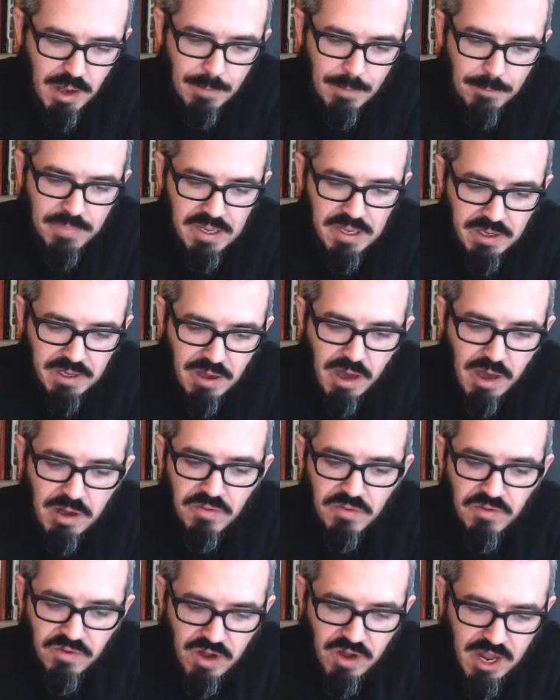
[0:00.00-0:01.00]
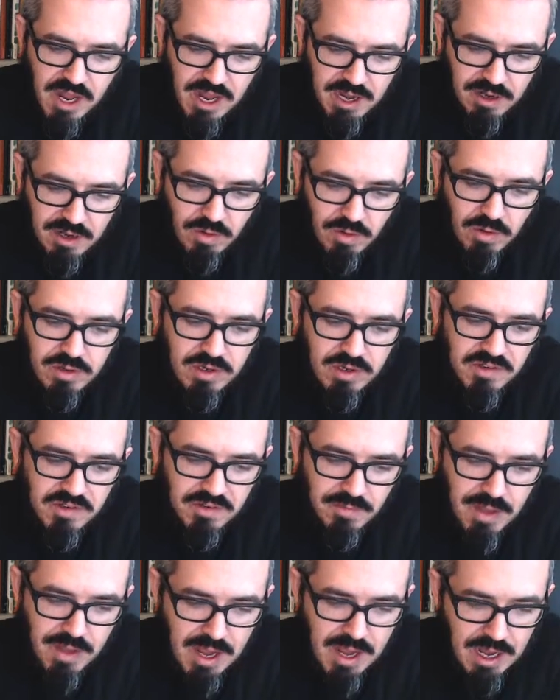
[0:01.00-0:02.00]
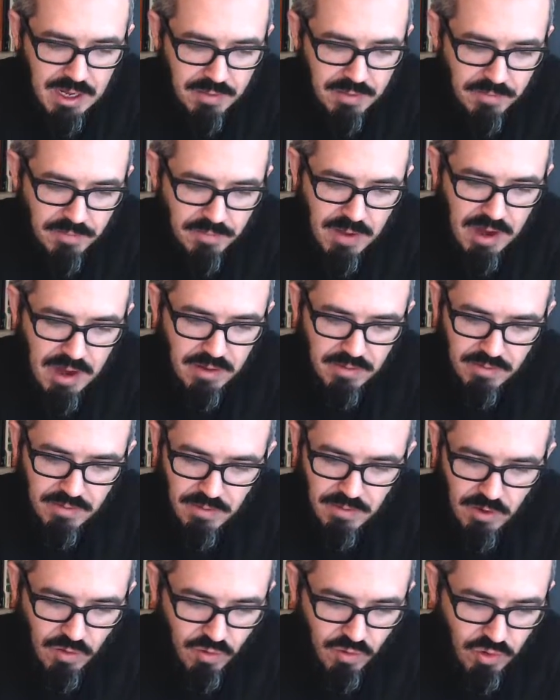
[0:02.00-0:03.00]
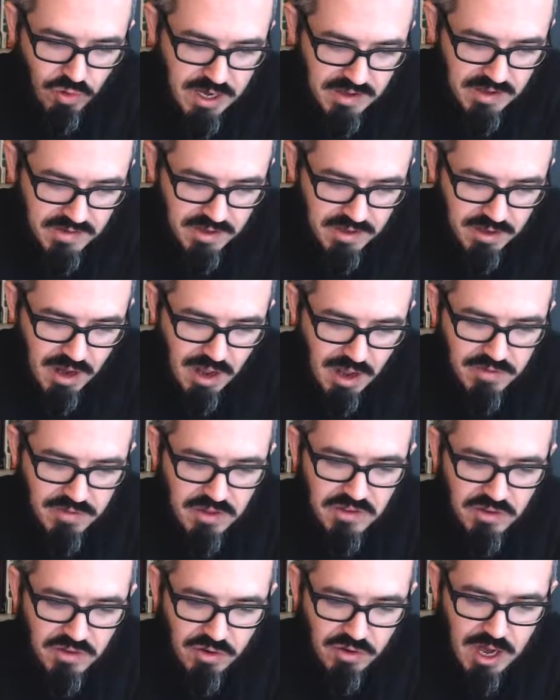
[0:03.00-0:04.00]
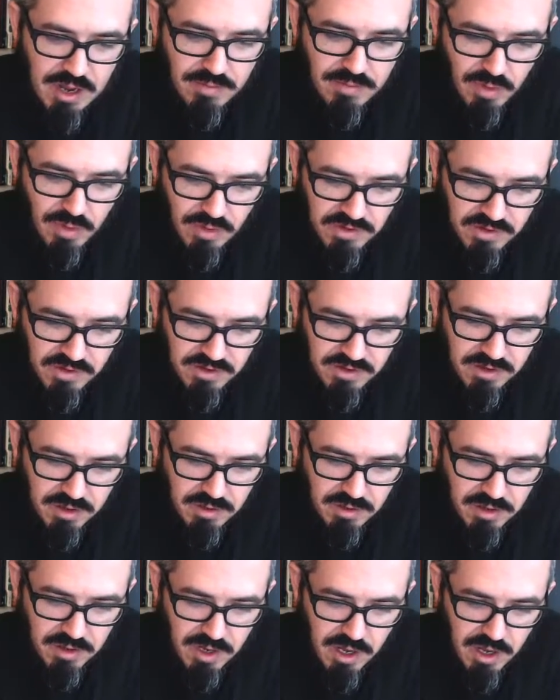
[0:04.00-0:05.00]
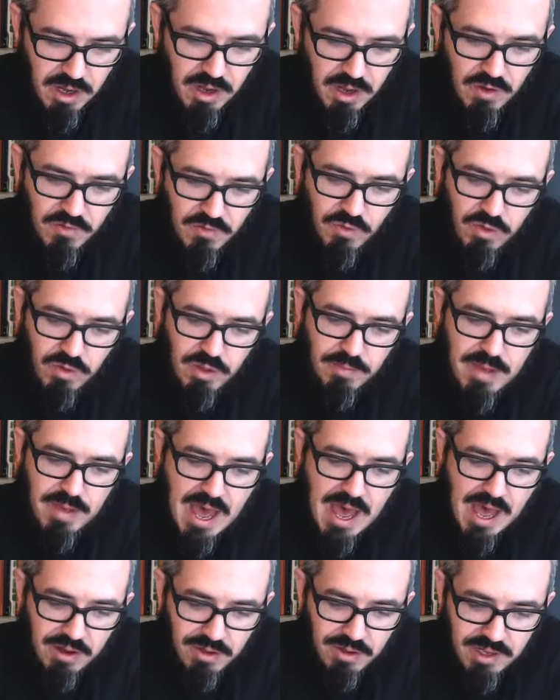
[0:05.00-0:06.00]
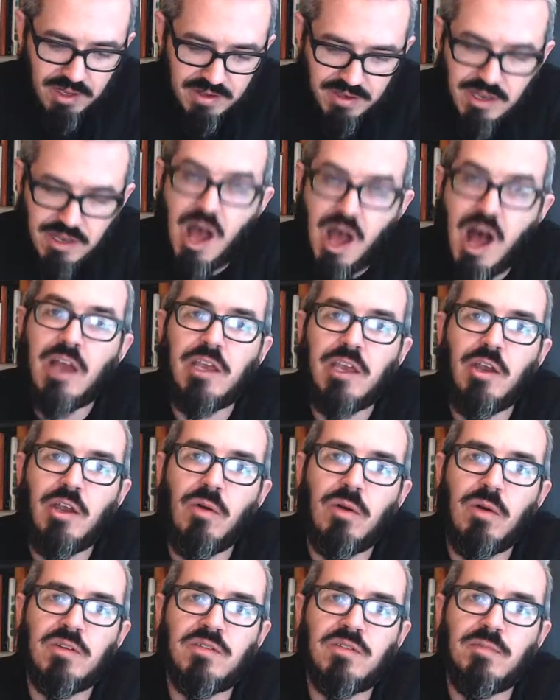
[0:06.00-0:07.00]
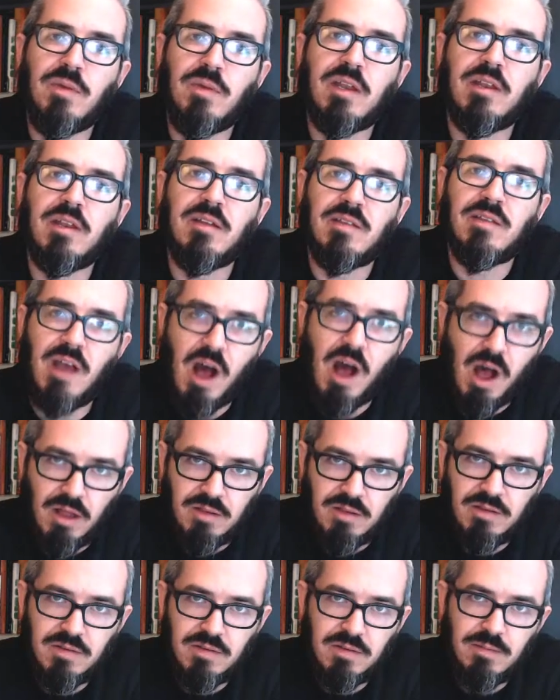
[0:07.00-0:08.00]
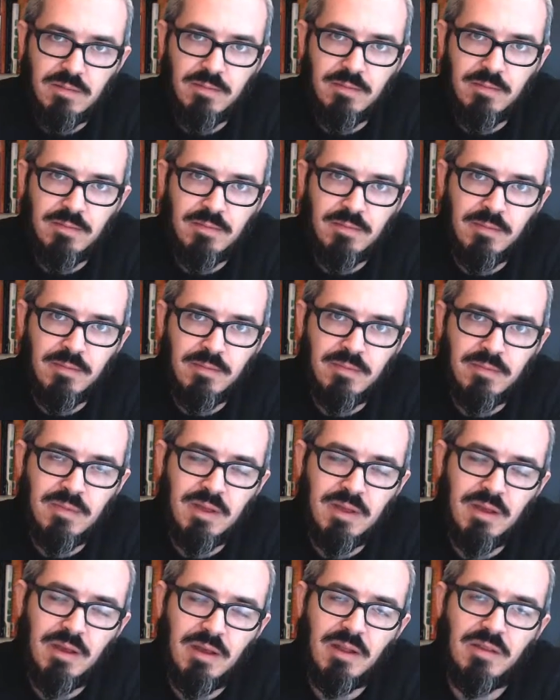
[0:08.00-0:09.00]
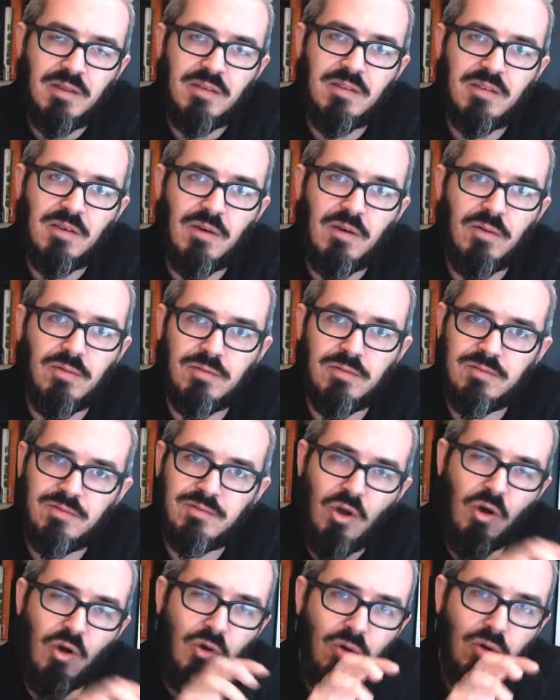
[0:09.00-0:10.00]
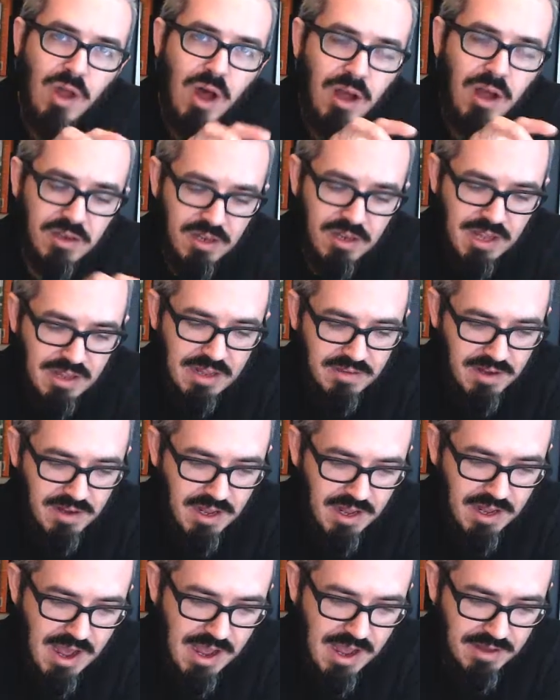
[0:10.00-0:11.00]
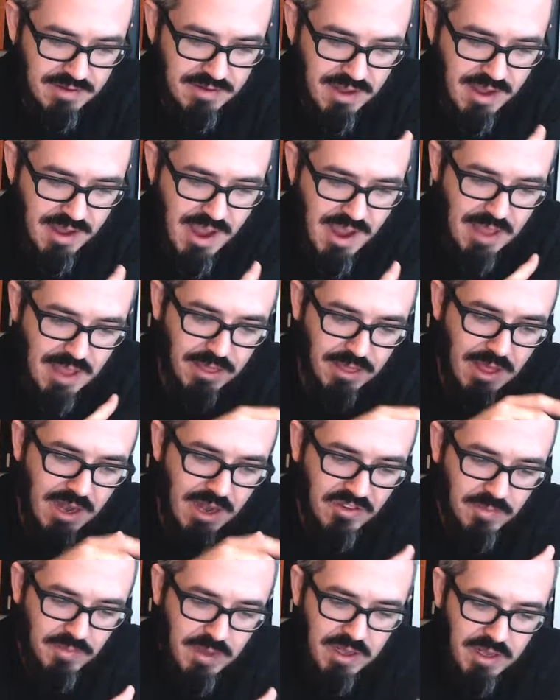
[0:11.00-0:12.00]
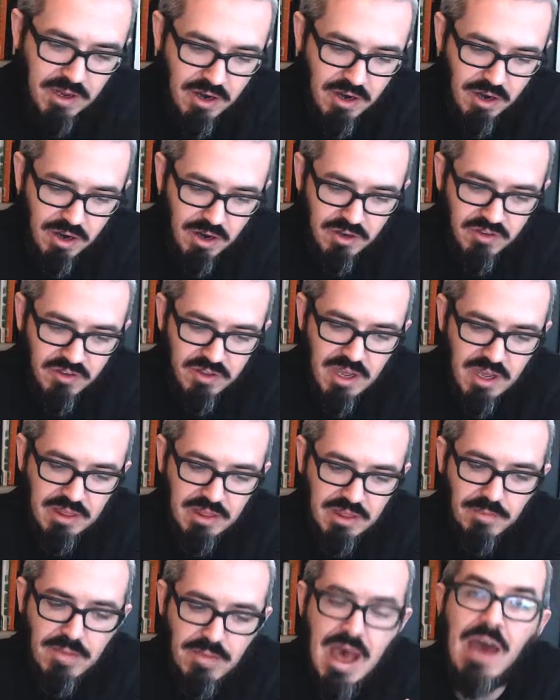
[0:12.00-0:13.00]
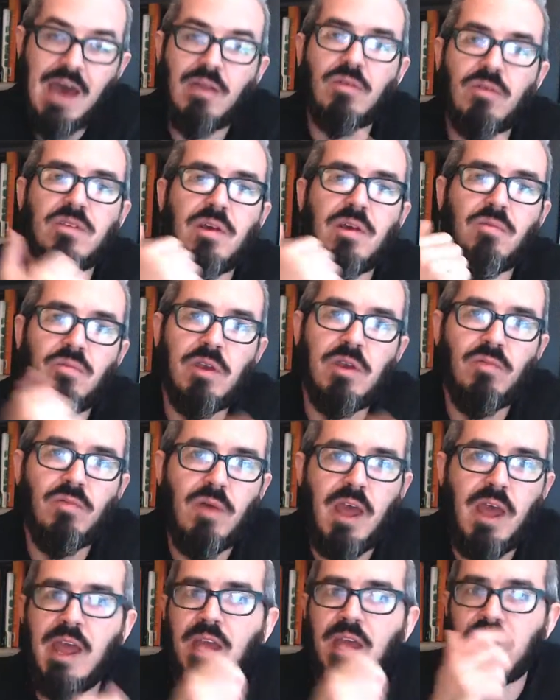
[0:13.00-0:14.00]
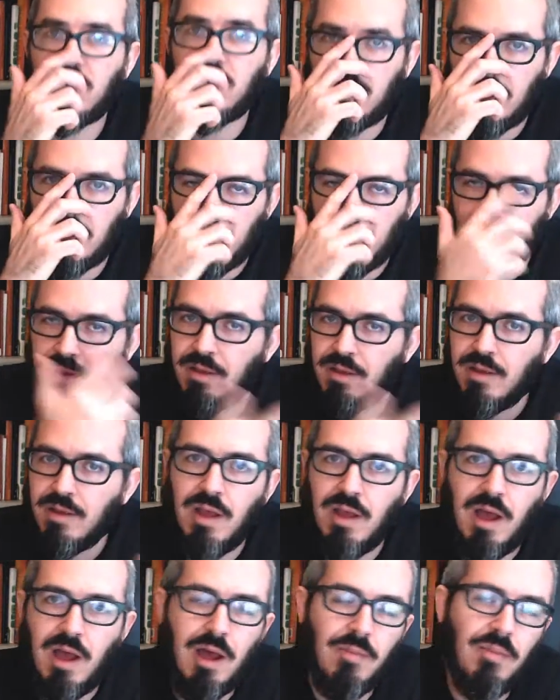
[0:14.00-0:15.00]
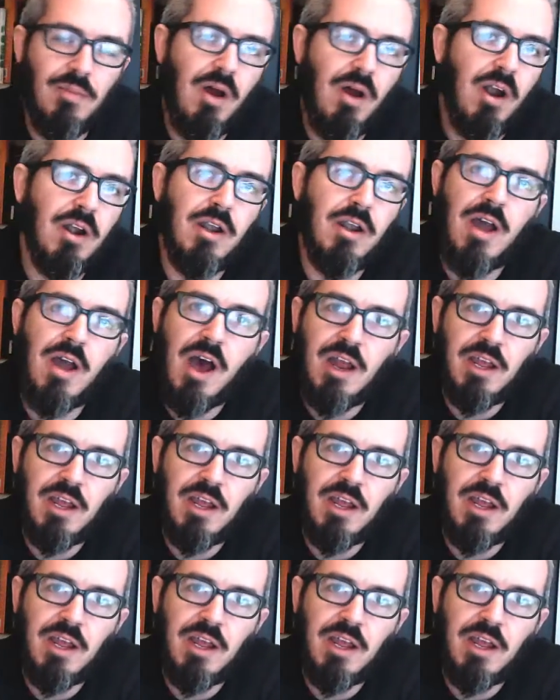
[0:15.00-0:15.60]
be not afraid or dismayed by reason of this great multitude, for the battle is not yours, but it is God's." And so hold on to that today, guys, and let us be encouraged that the battles that we wage are not